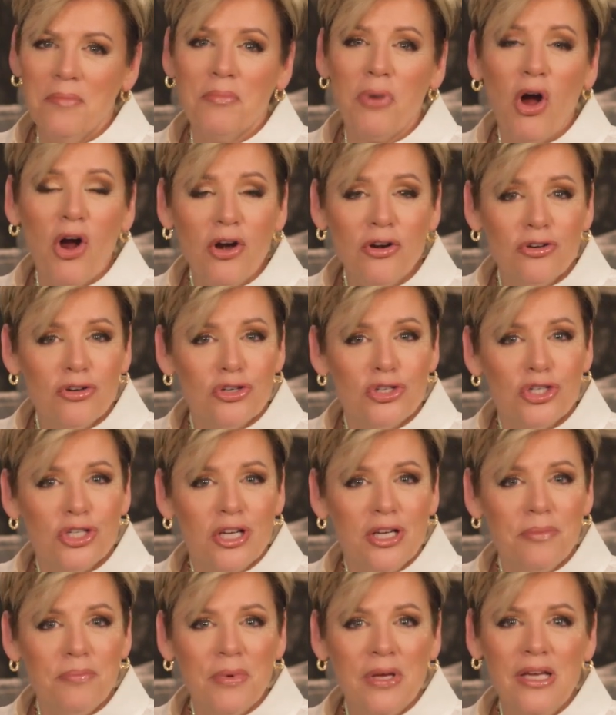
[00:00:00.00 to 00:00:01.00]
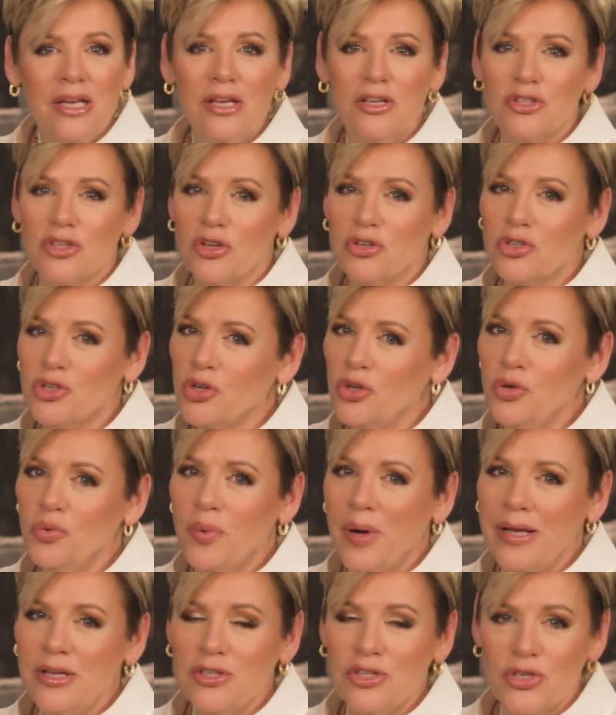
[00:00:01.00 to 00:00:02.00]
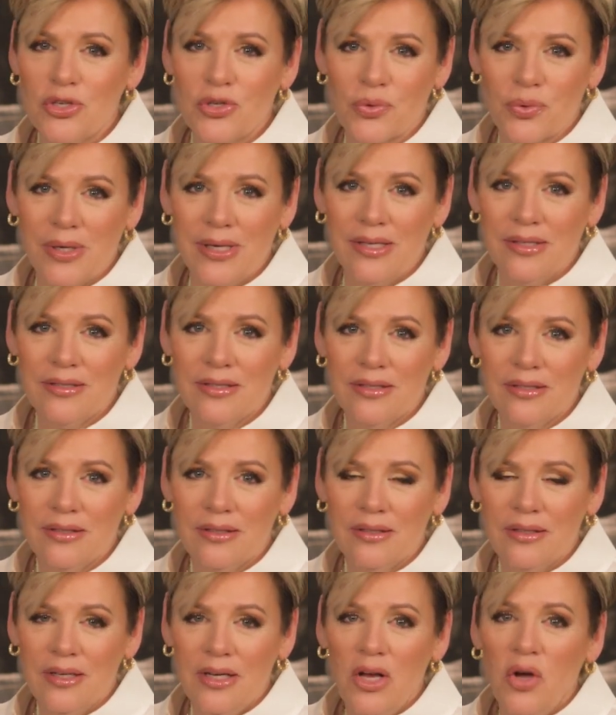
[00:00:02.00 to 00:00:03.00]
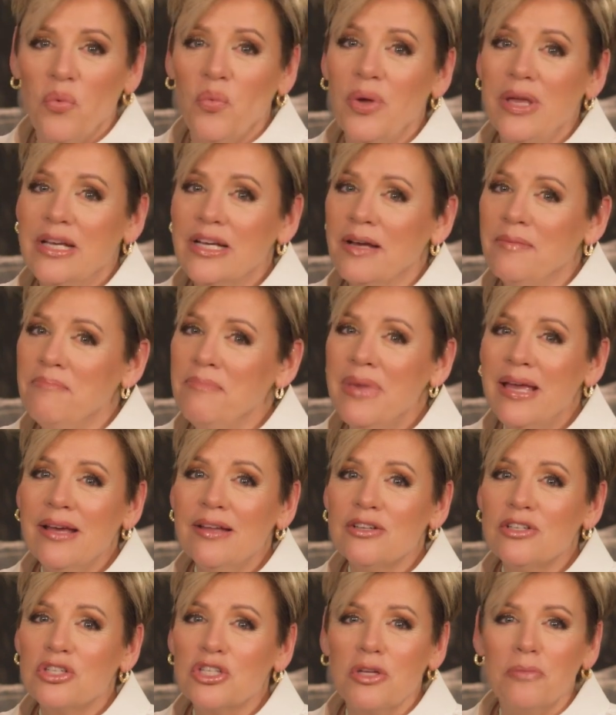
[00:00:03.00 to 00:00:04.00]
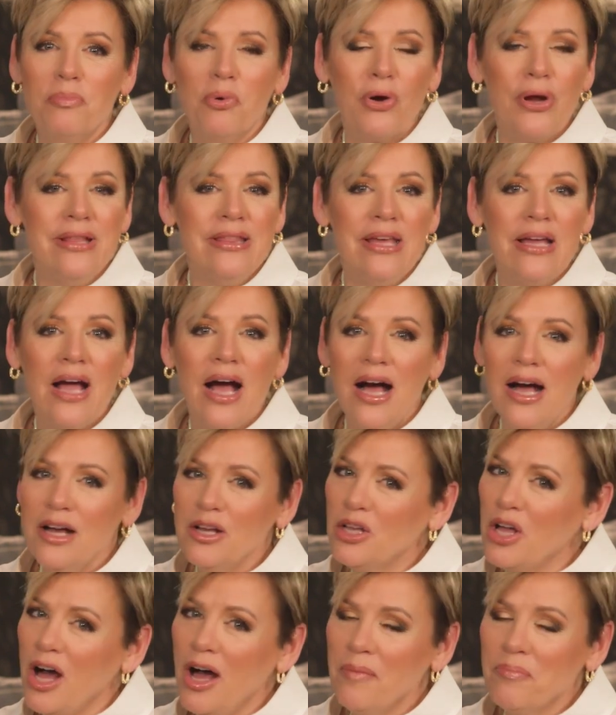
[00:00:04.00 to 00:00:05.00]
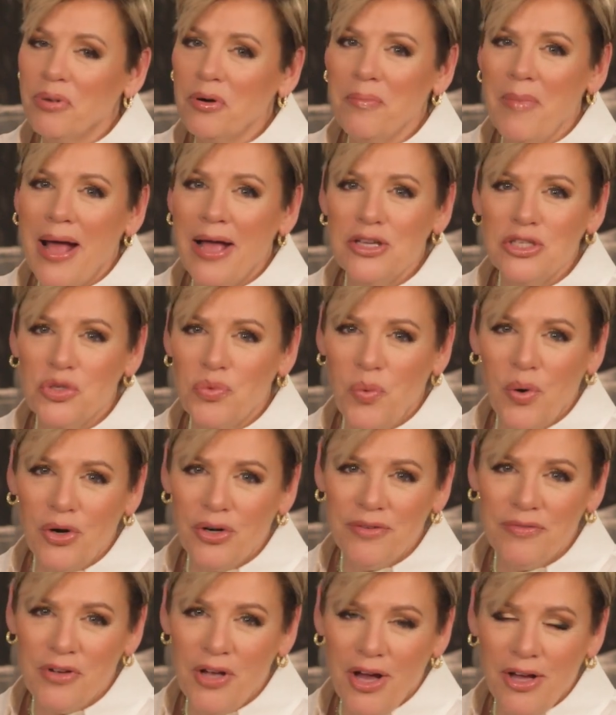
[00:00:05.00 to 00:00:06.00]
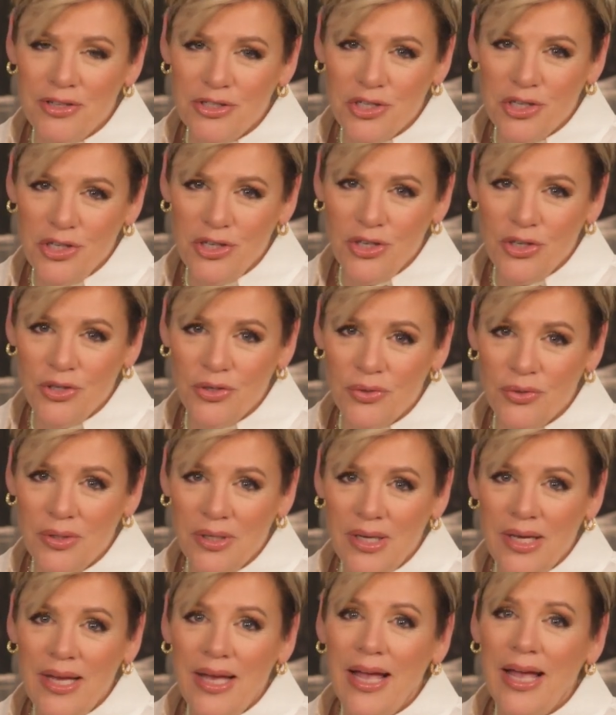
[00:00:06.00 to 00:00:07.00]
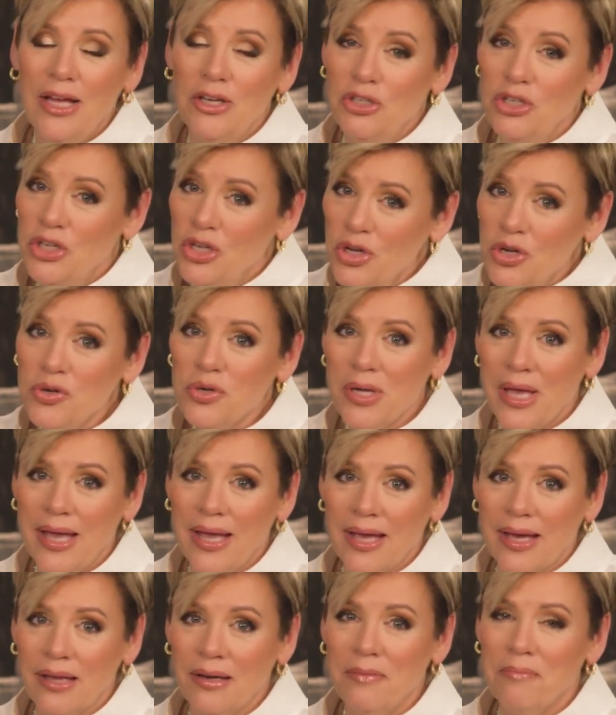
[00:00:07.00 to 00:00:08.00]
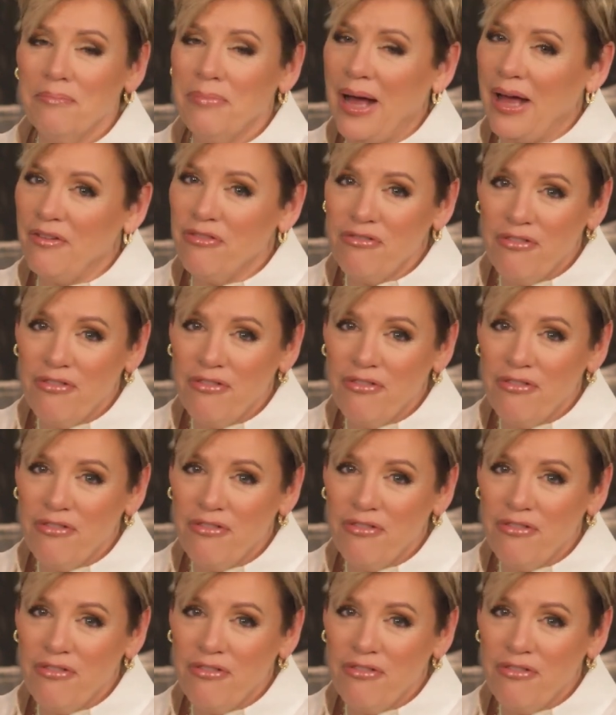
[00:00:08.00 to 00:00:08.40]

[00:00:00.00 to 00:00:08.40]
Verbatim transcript: Partnership is a two way street. We commit to bring the uncompromised Word of God to you, and you can, by